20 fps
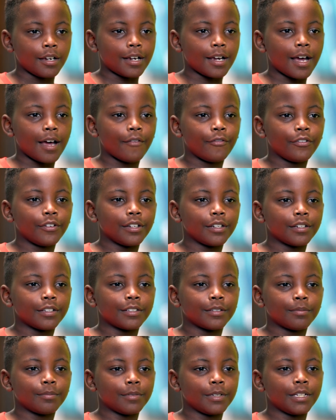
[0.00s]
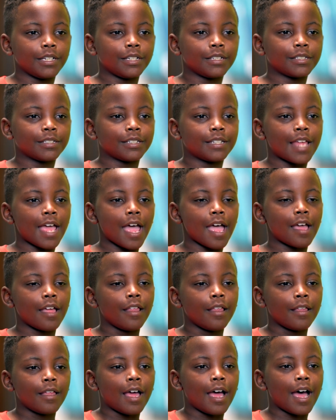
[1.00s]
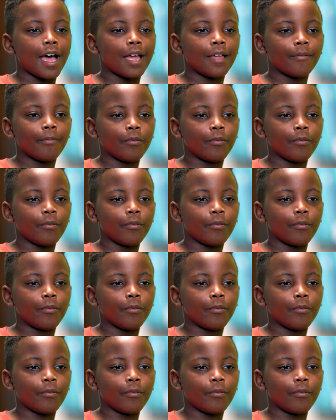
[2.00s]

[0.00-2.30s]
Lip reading: Confidence means that I